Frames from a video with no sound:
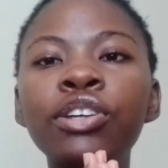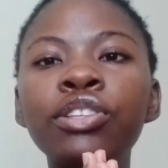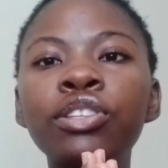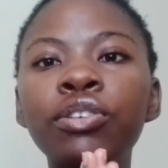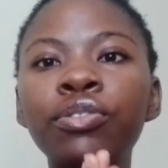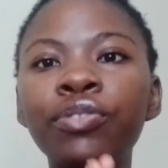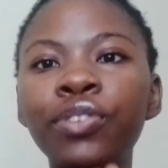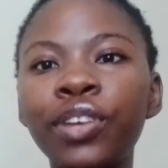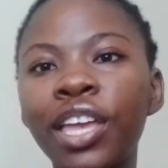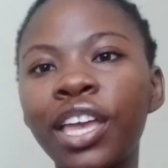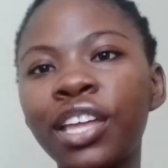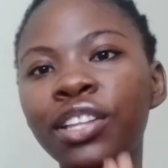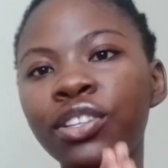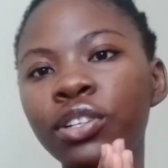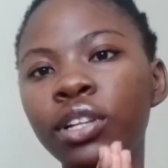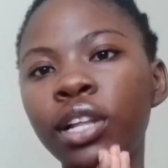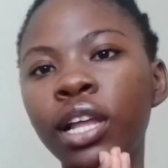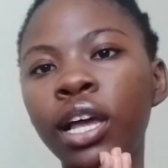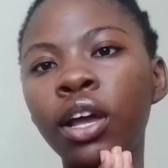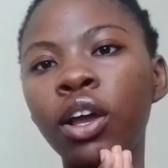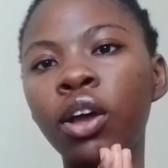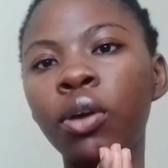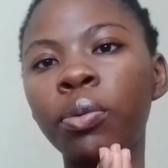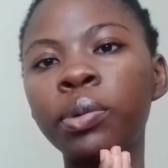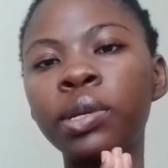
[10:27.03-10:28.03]
Don't forget to
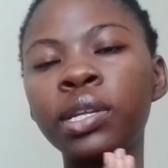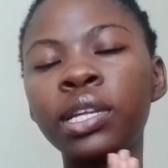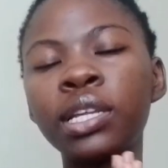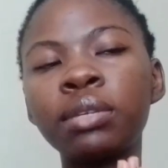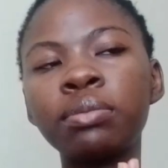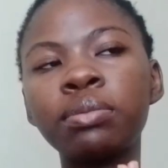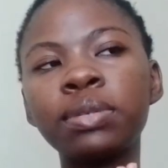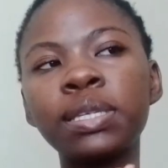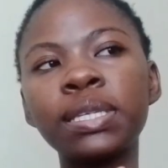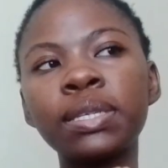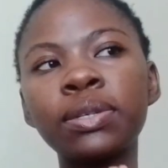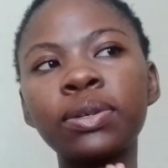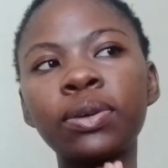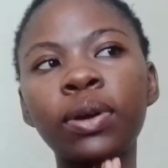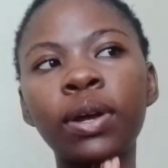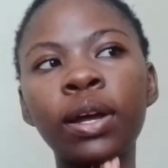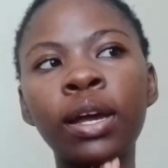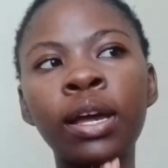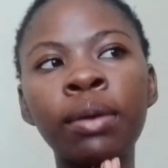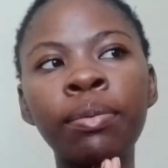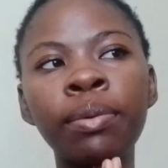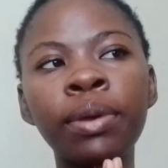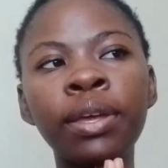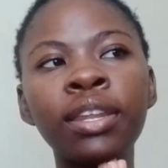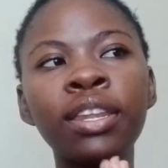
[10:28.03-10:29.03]
like, comment, and
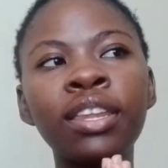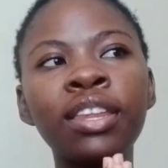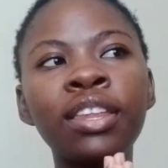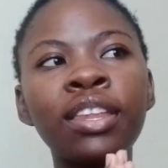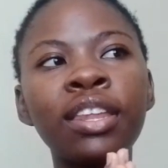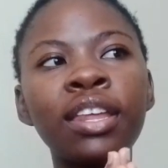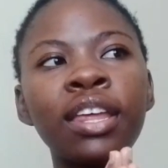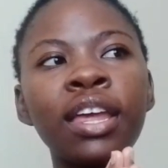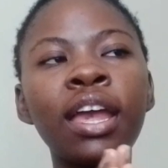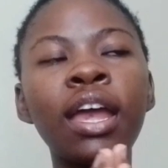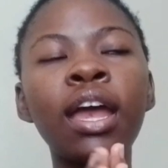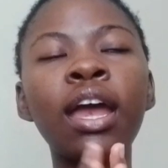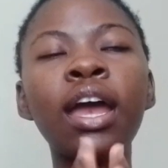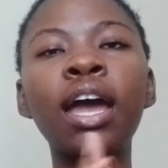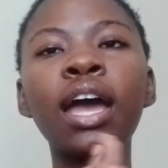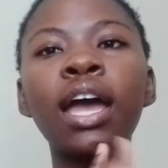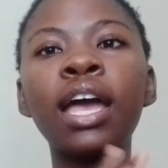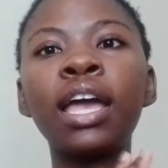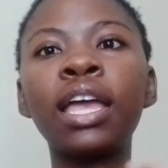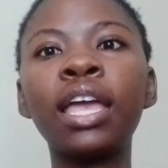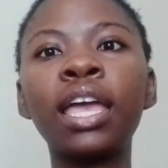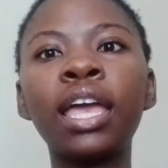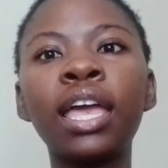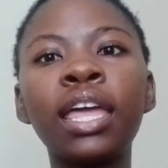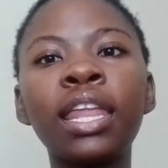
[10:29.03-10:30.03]
subscribe. And
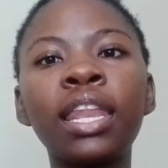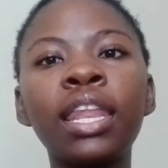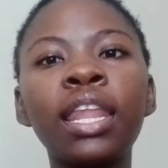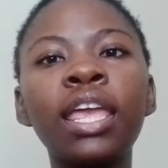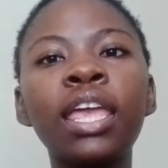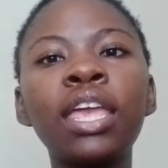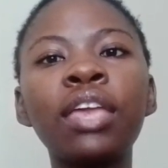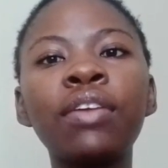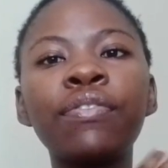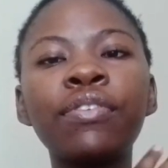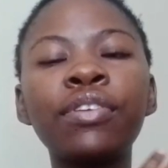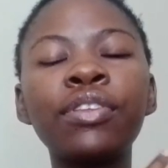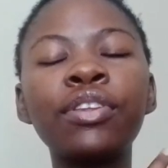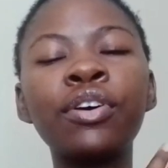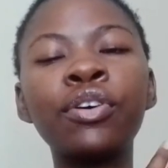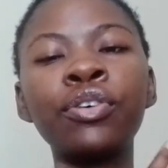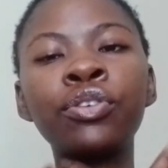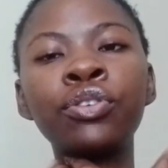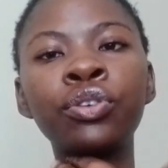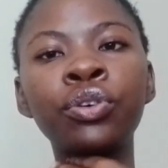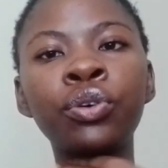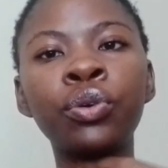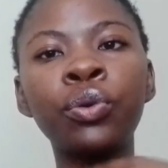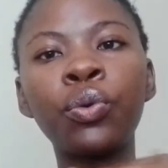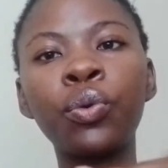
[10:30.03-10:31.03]
again, if you
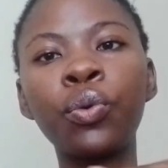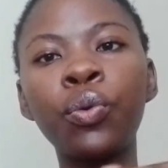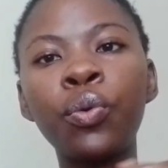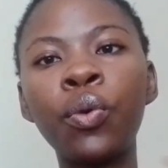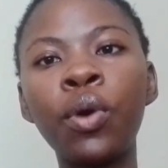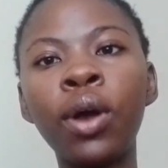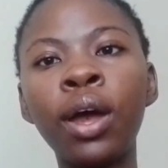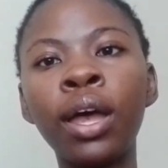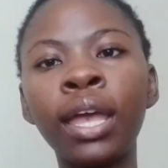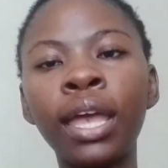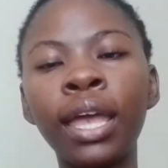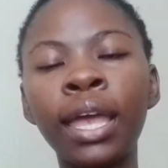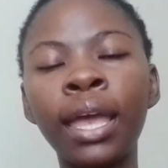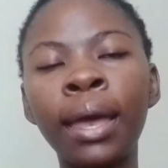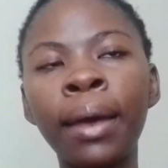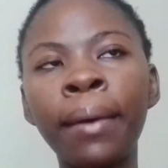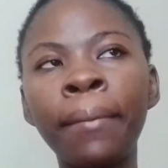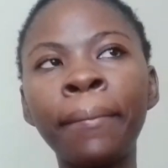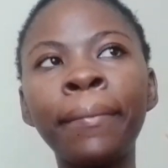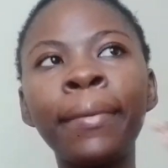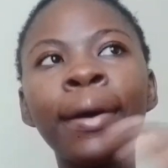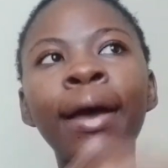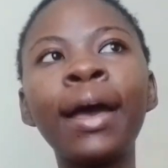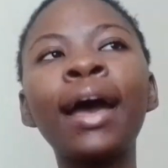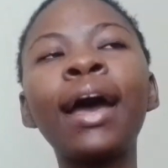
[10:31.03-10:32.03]
don't know who I
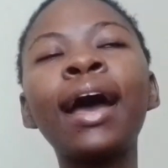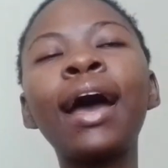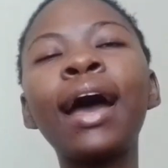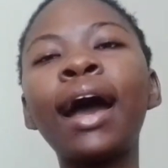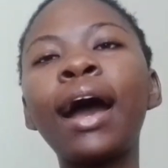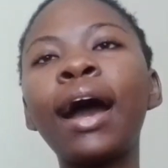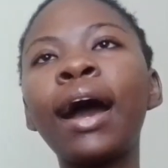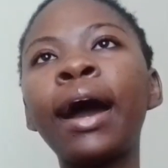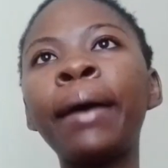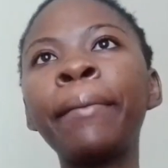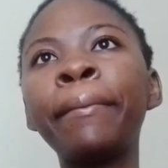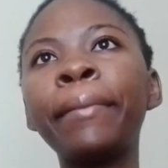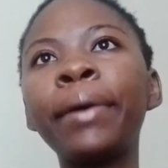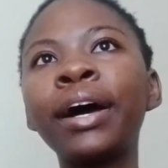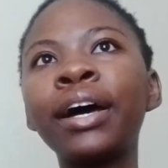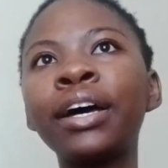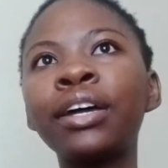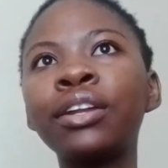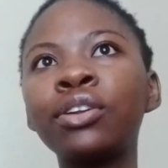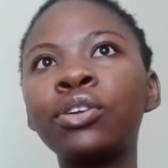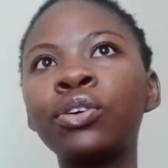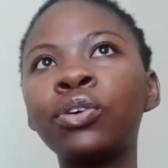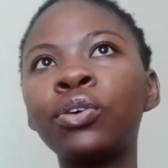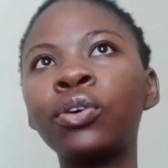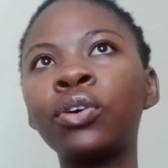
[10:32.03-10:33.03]
am, I'm
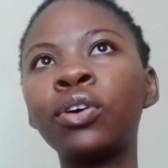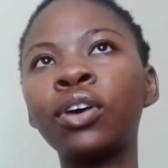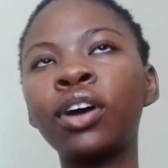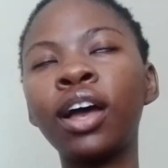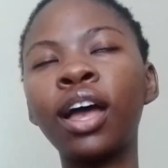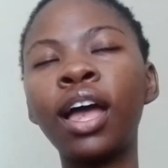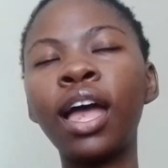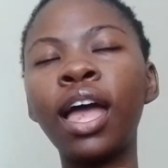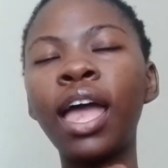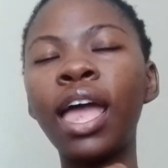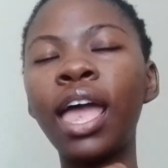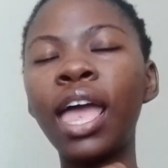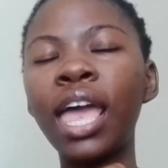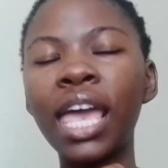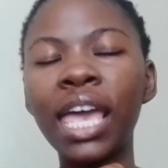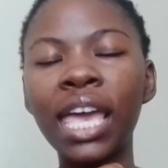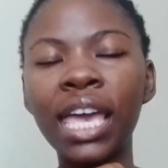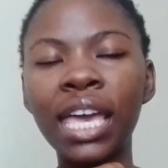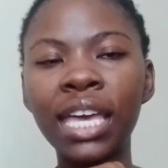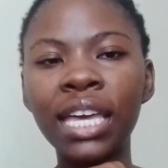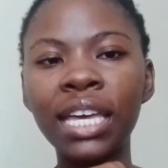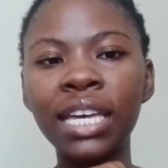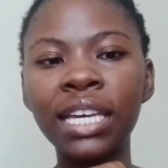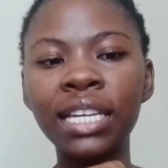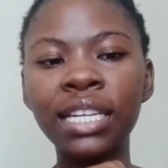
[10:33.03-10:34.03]
Anna.
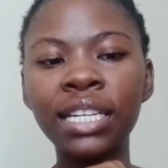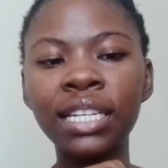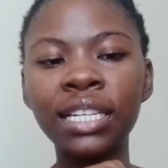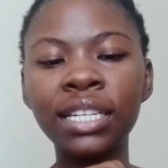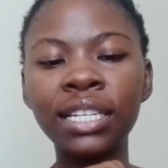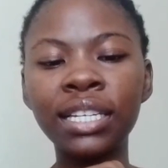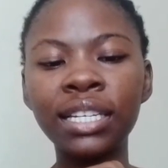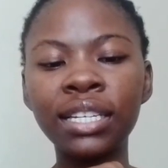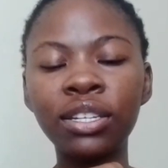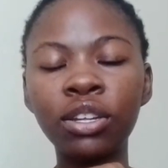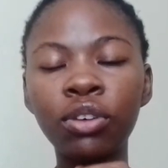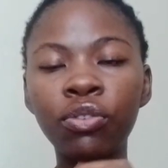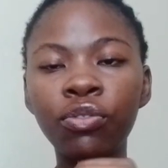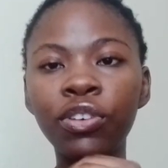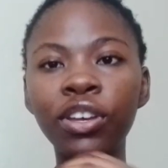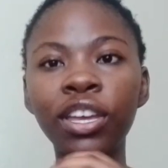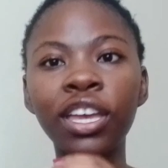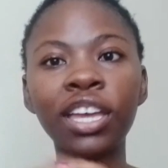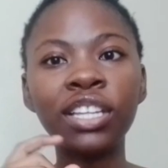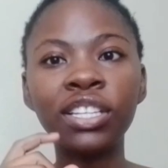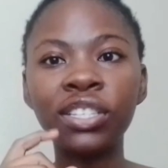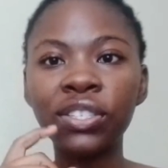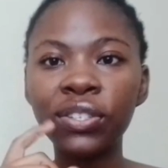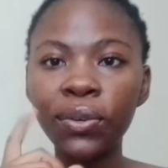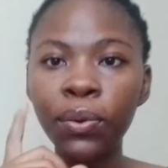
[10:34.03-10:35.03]
And don't
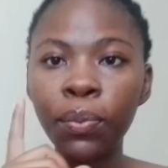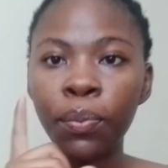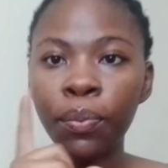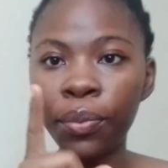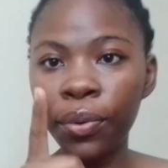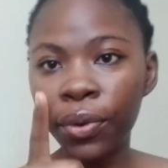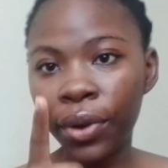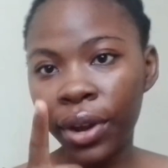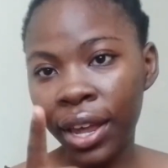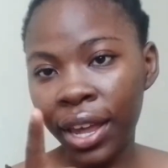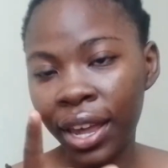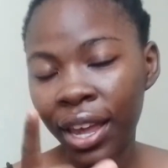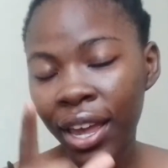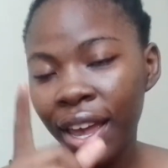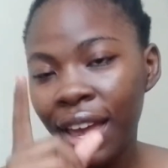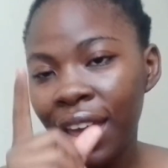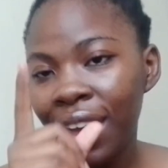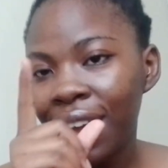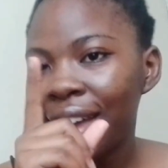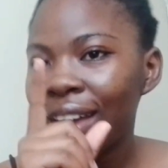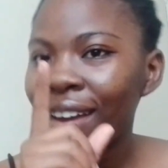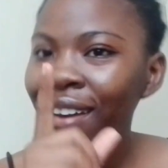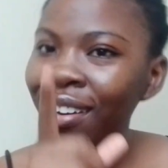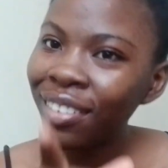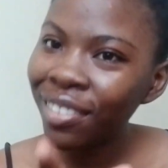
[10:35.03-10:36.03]
forget to pray
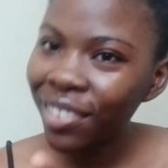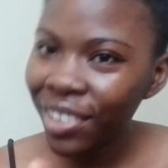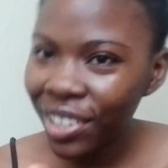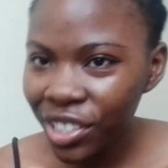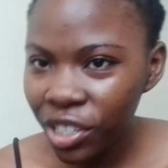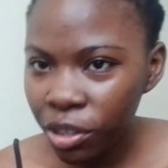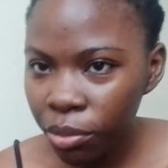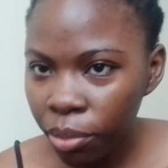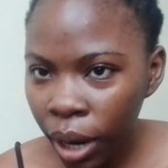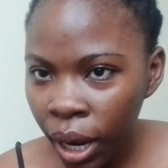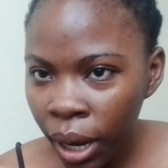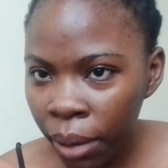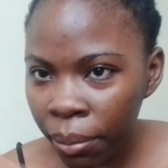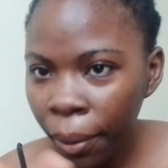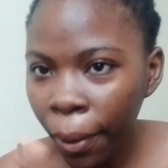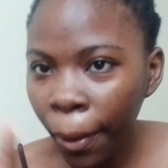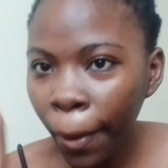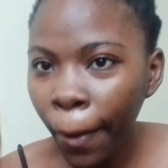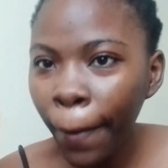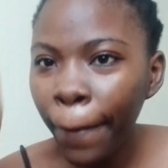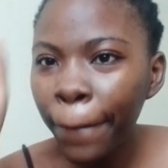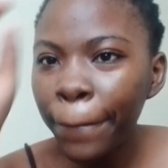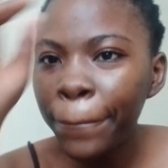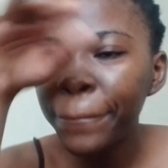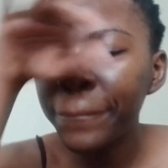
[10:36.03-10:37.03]
and read your
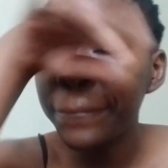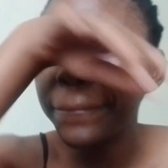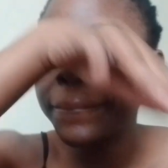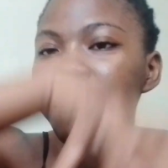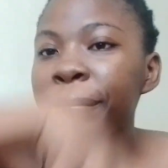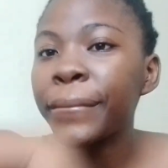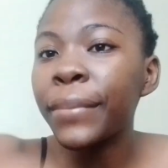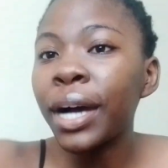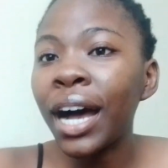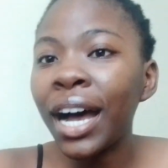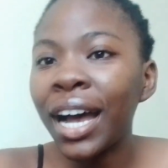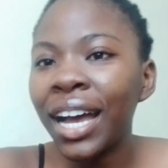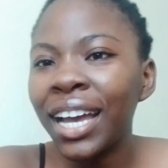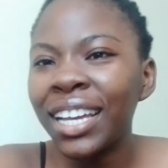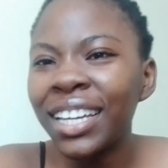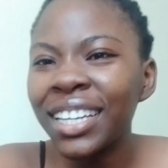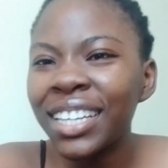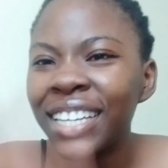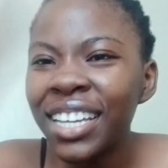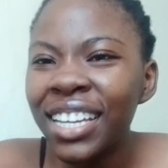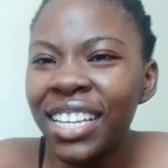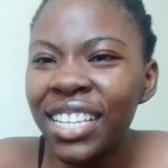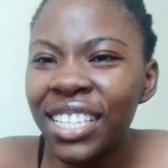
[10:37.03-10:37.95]
Bible. Bye.